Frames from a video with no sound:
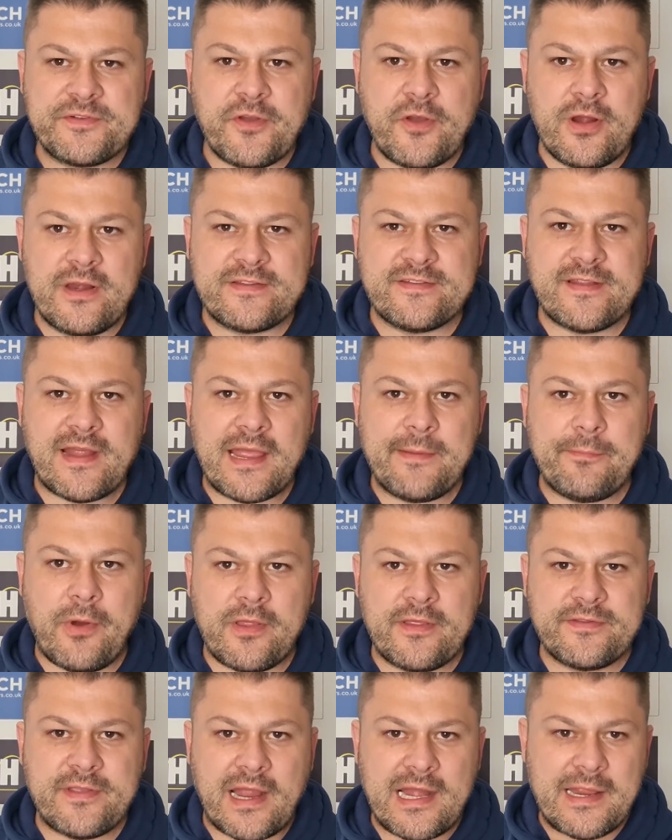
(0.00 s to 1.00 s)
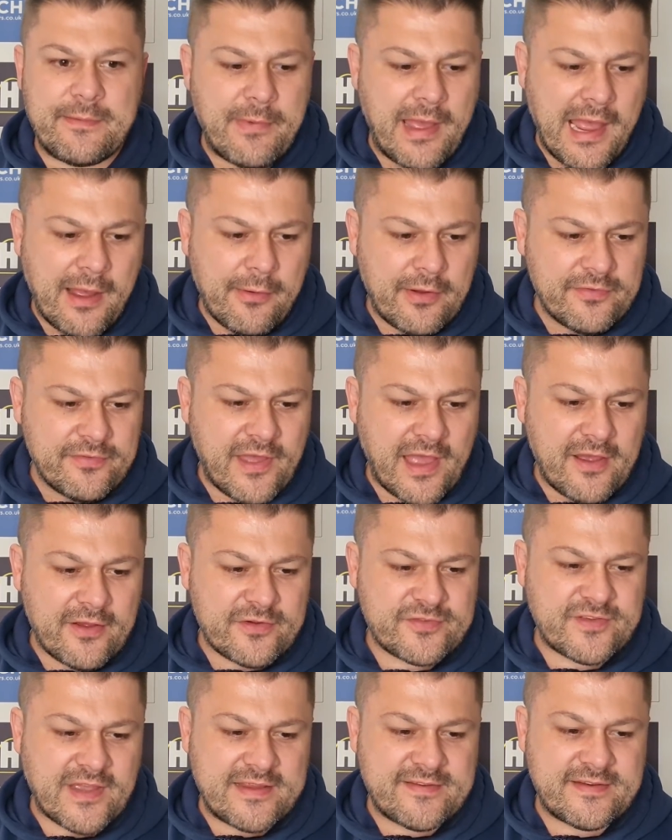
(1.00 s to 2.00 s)
earlier today by the Daily Mail, and they are
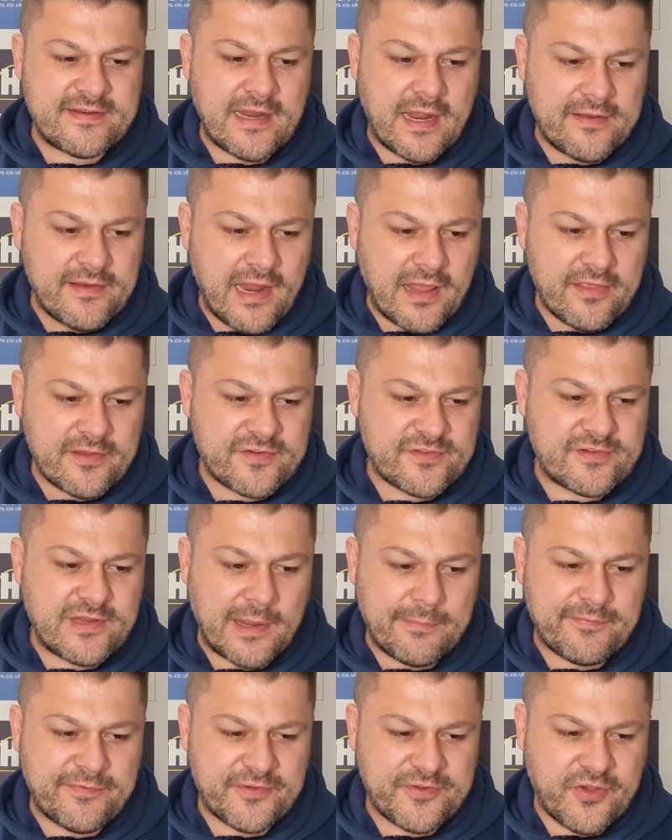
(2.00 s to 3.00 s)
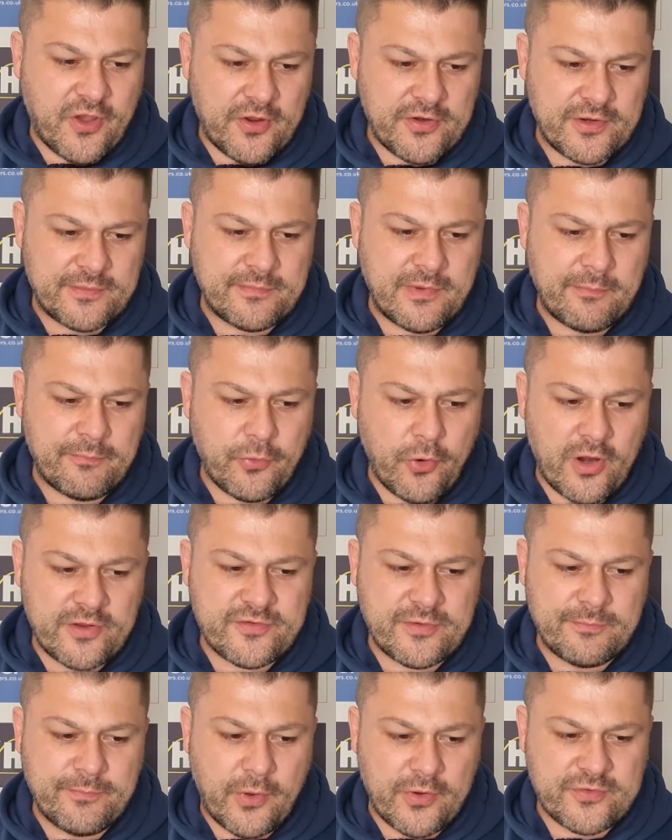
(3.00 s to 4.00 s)
stating another snub for Tottenham.
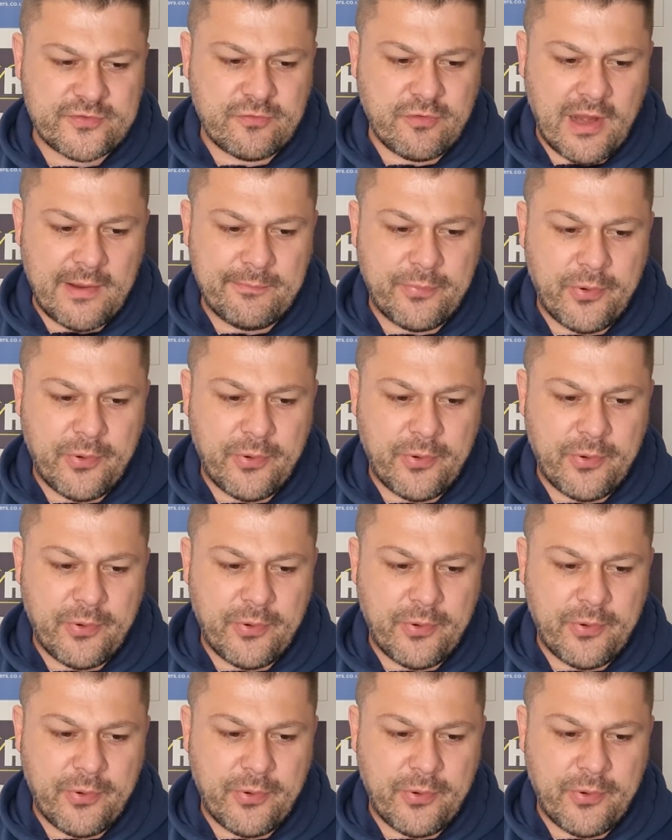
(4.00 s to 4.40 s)
Brighton boss Graham